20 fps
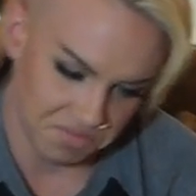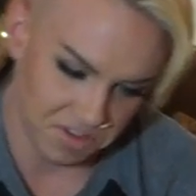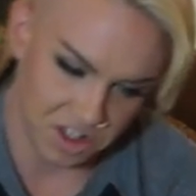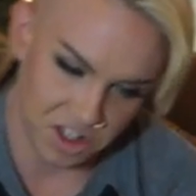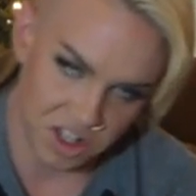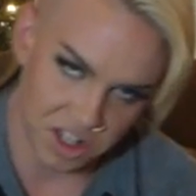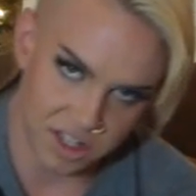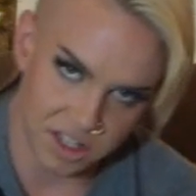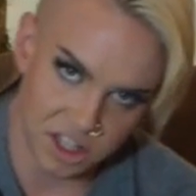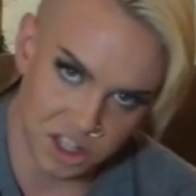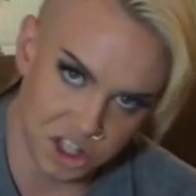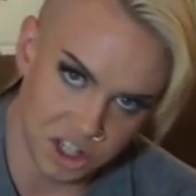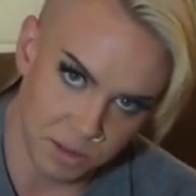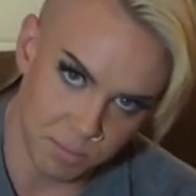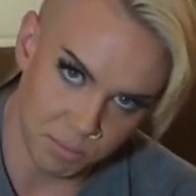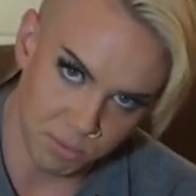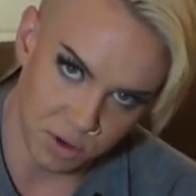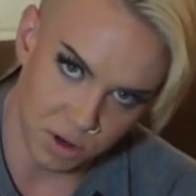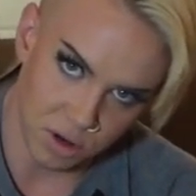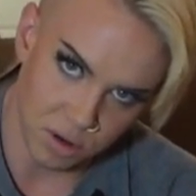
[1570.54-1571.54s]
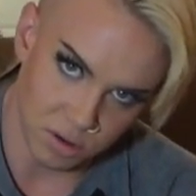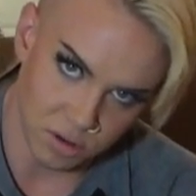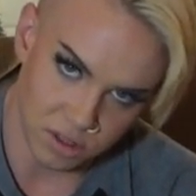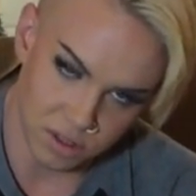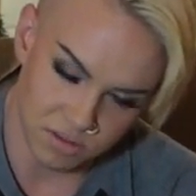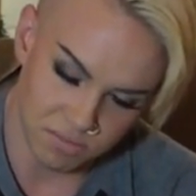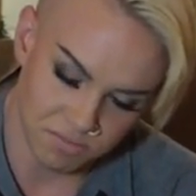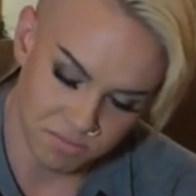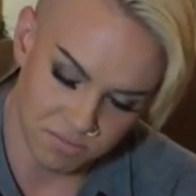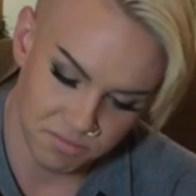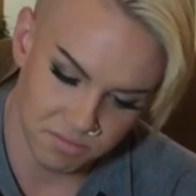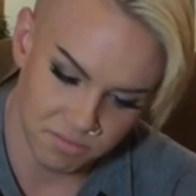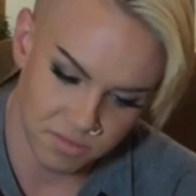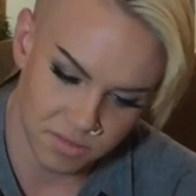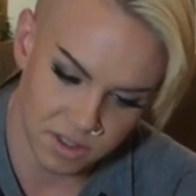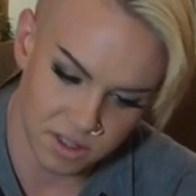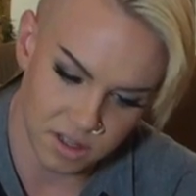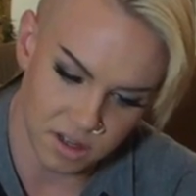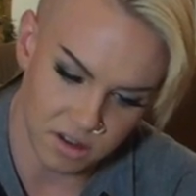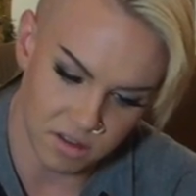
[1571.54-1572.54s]
just gym bros.
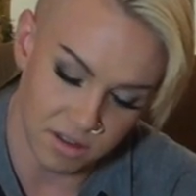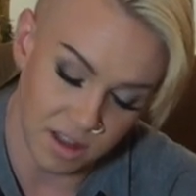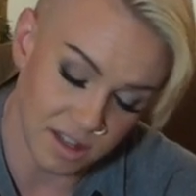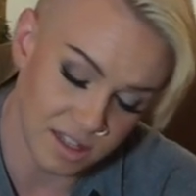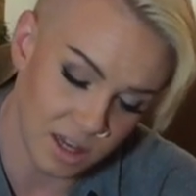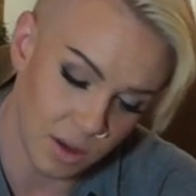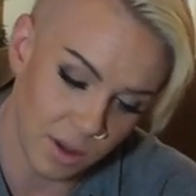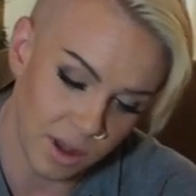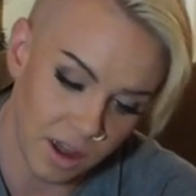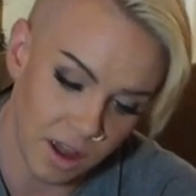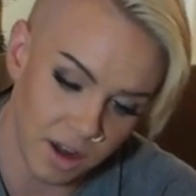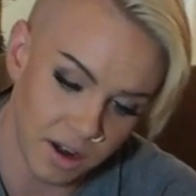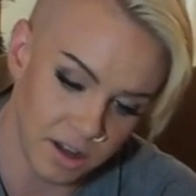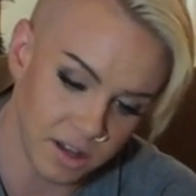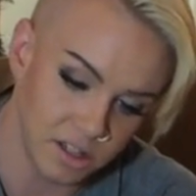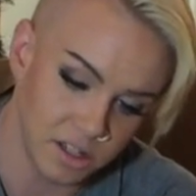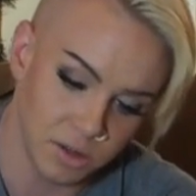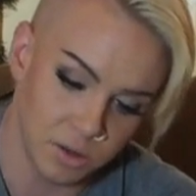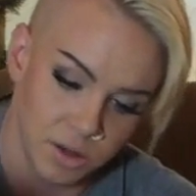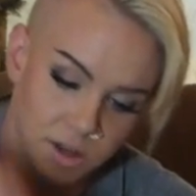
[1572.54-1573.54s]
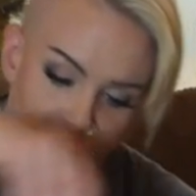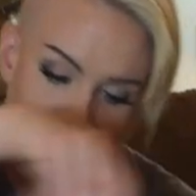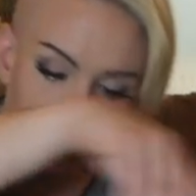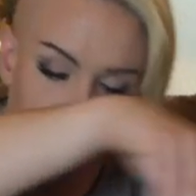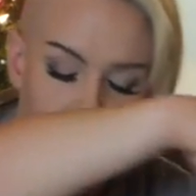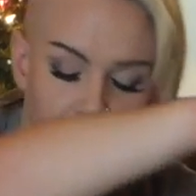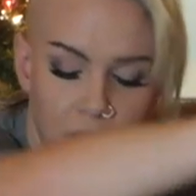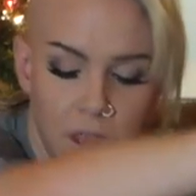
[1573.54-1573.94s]
So that's how I got into it.